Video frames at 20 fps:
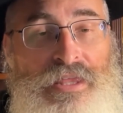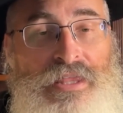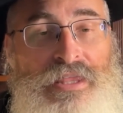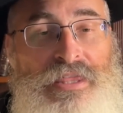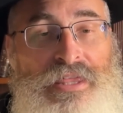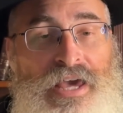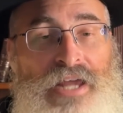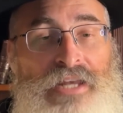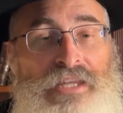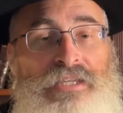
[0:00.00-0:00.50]

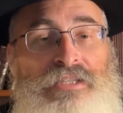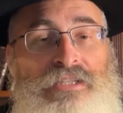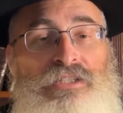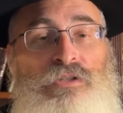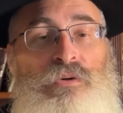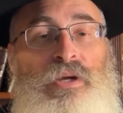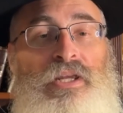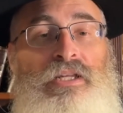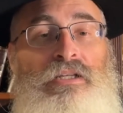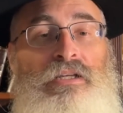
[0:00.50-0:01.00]
that he's
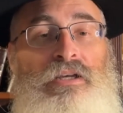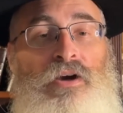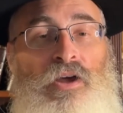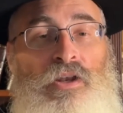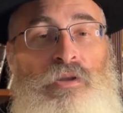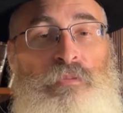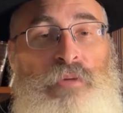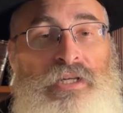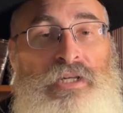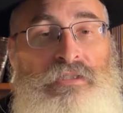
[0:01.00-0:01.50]
created in
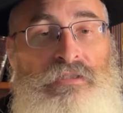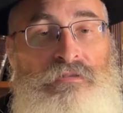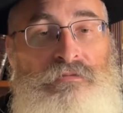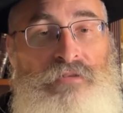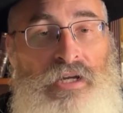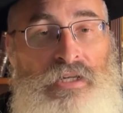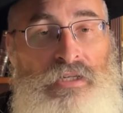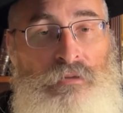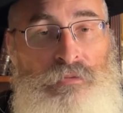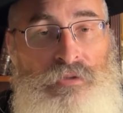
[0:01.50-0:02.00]
God Almighty's
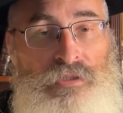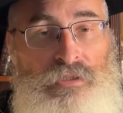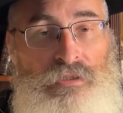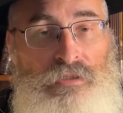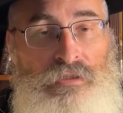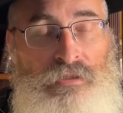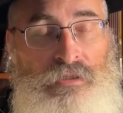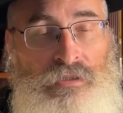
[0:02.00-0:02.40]
divine image.